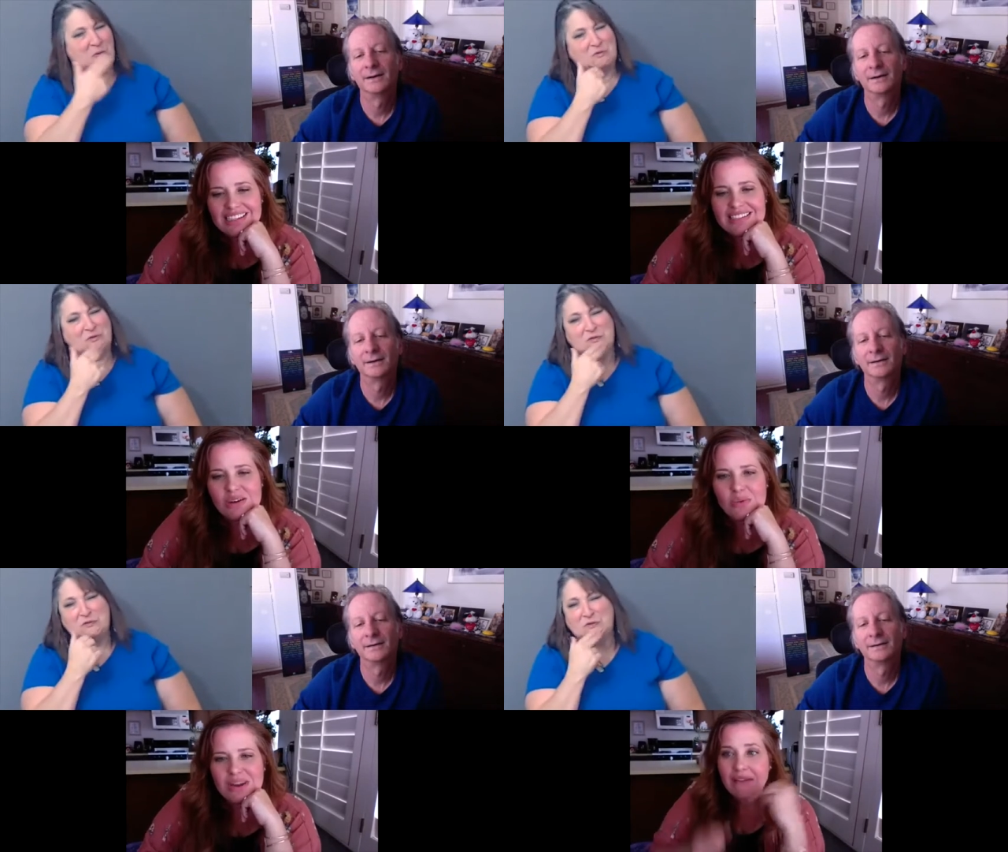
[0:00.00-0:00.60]
Speaker 1: So
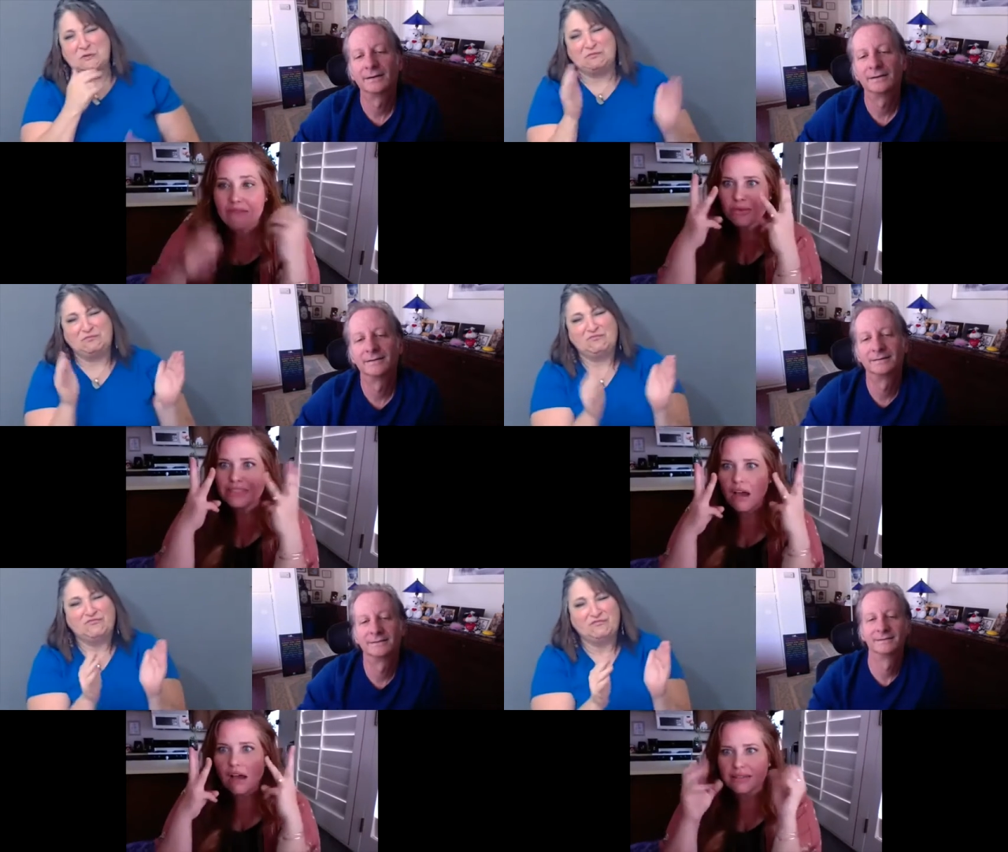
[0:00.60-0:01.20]
we have three
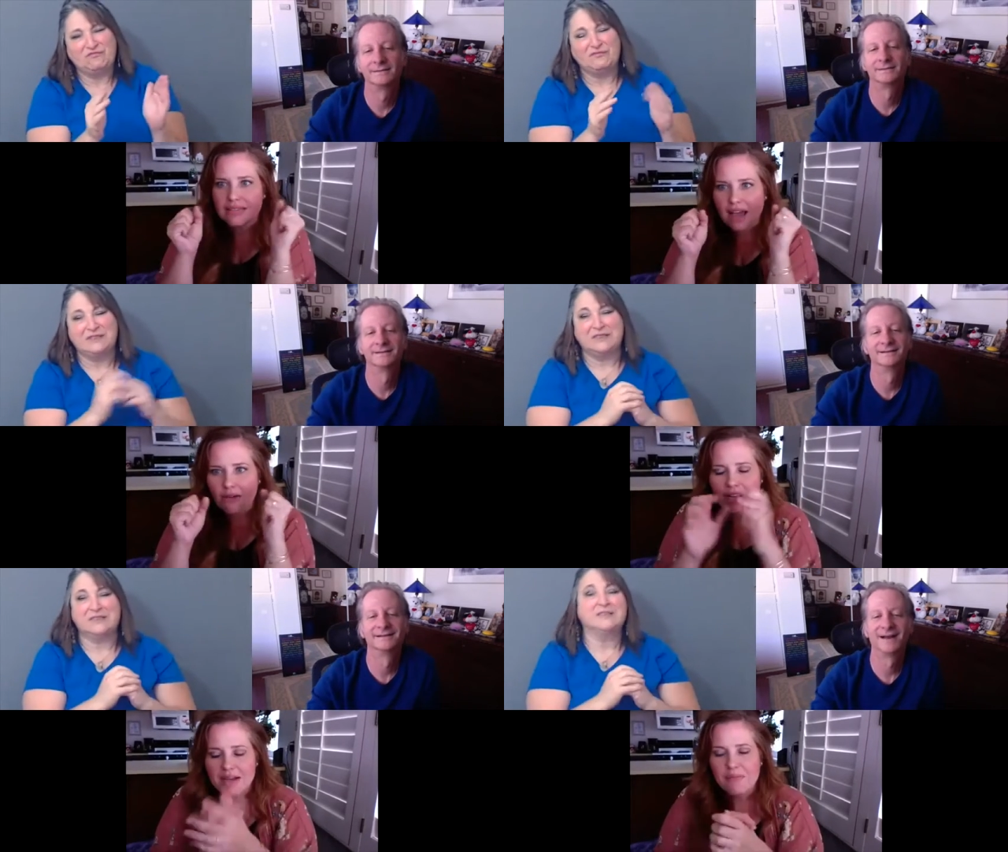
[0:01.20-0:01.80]
dogs now,
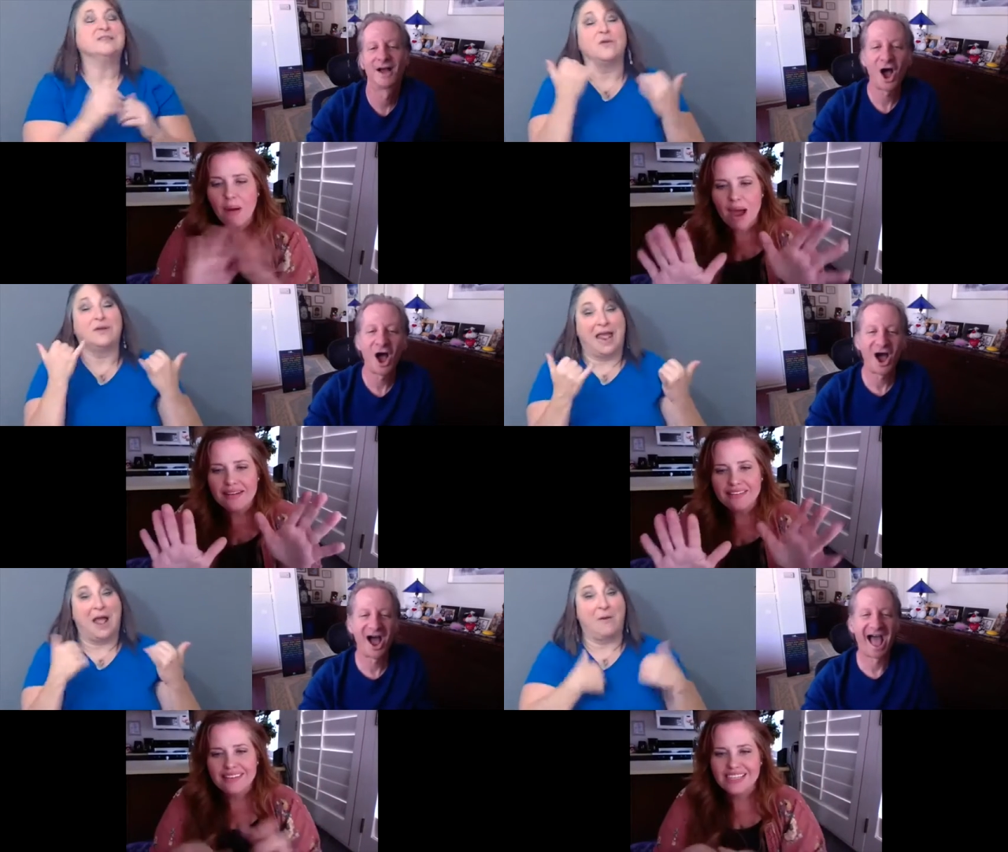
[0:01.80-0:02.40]
but
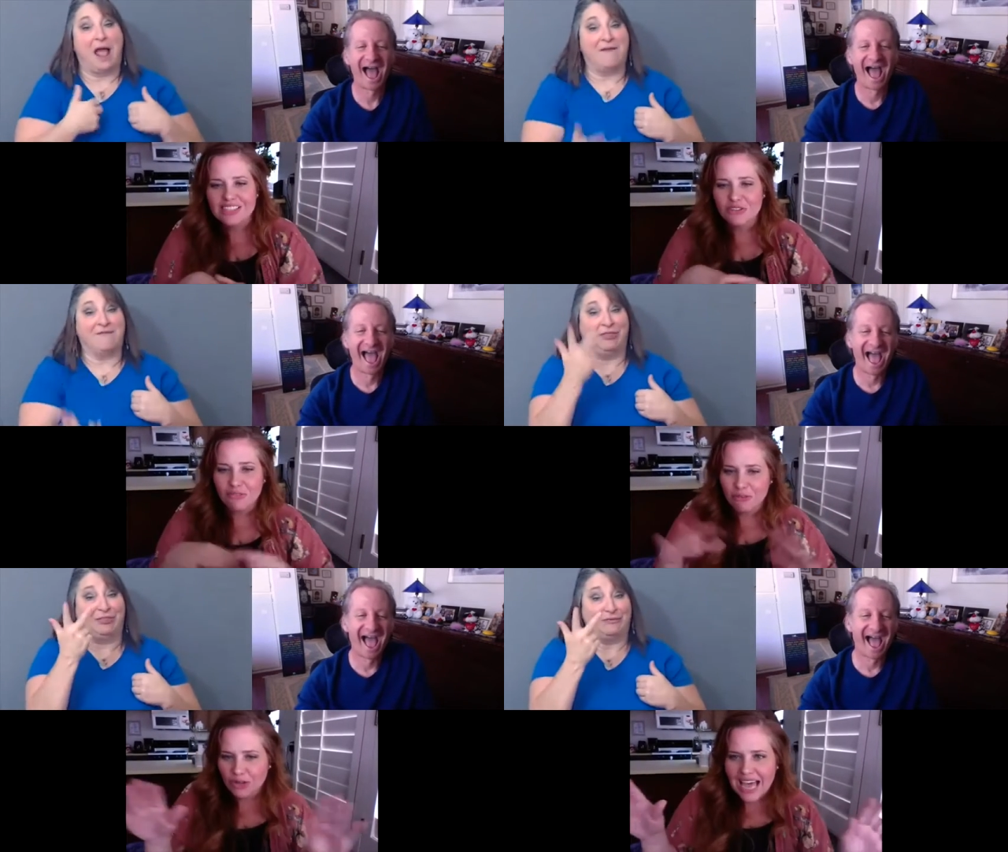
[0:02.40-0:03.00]
it's a
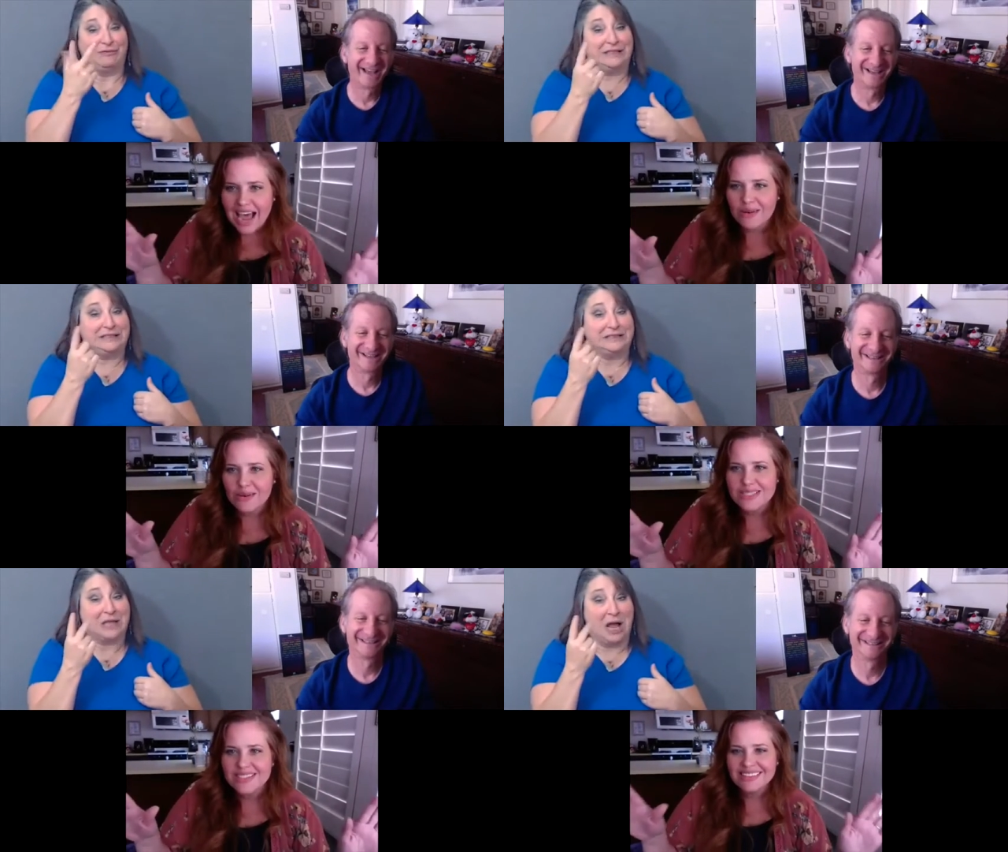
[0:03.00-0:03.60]
full house.
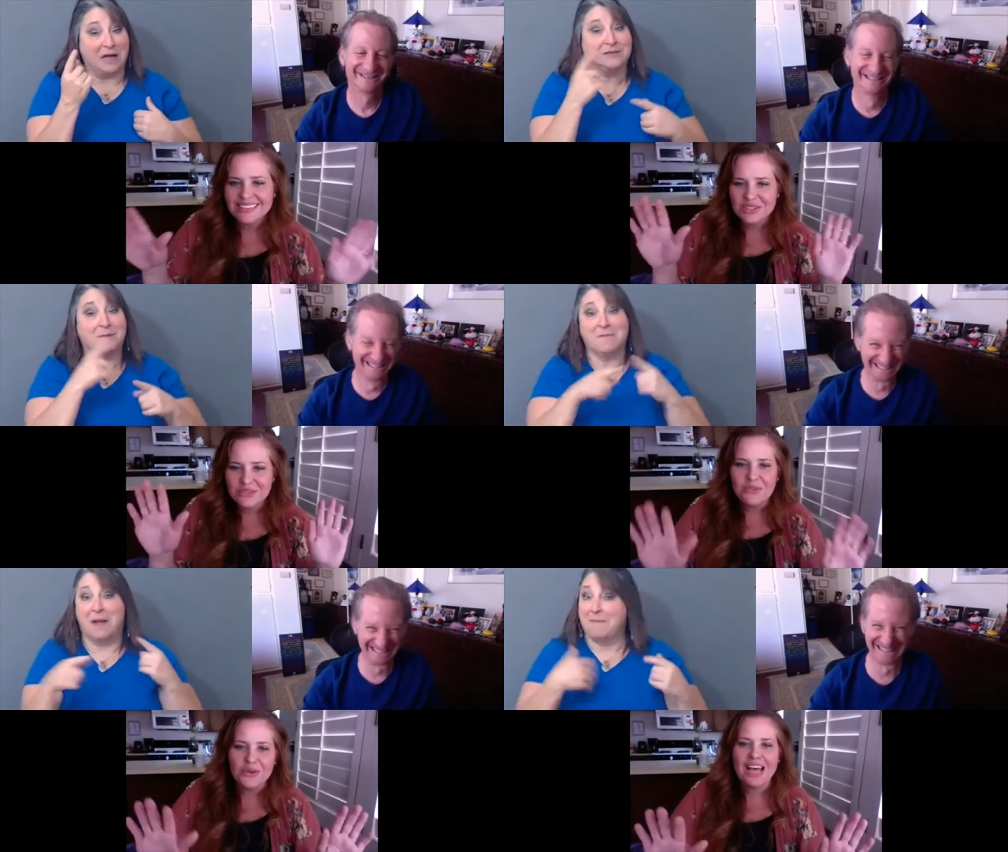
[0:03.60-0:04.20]
It's a full
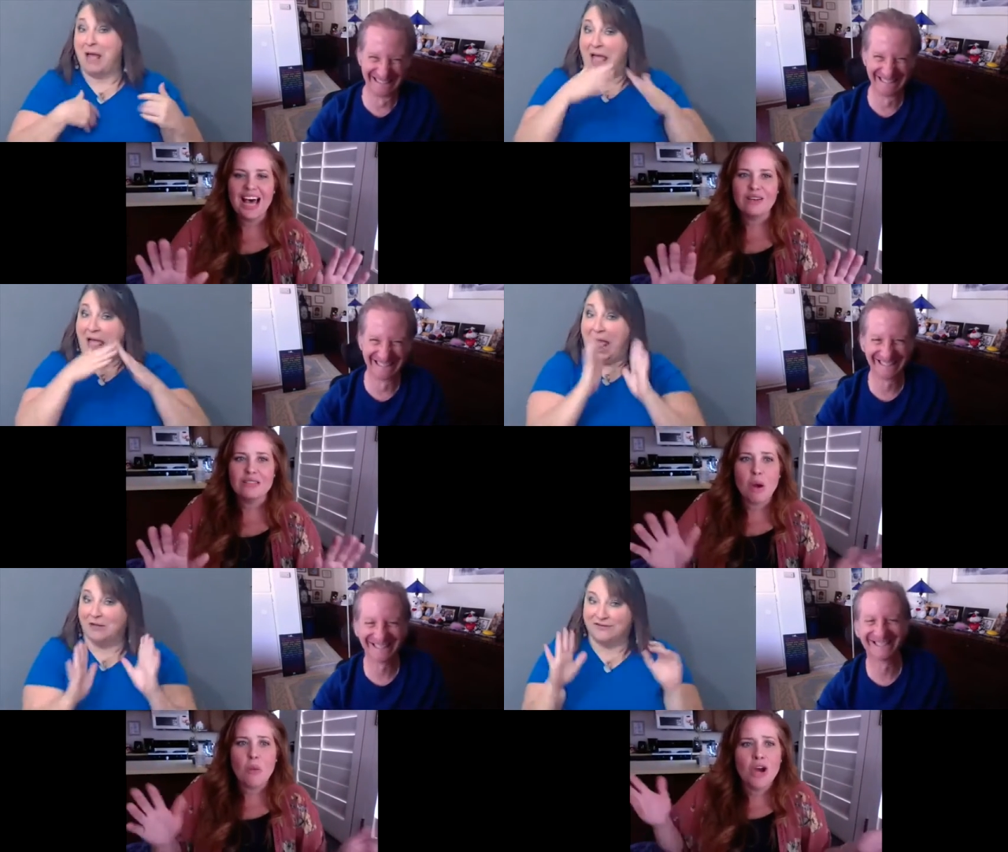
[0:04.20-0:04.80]

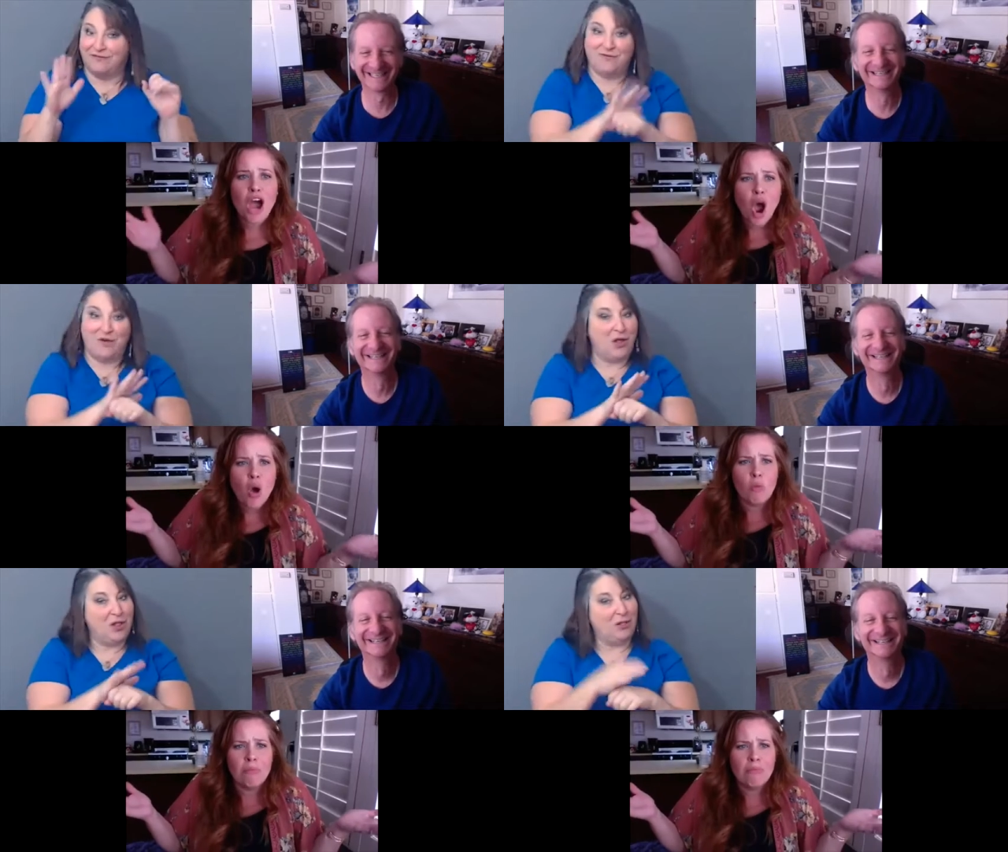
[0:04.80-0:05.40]
house.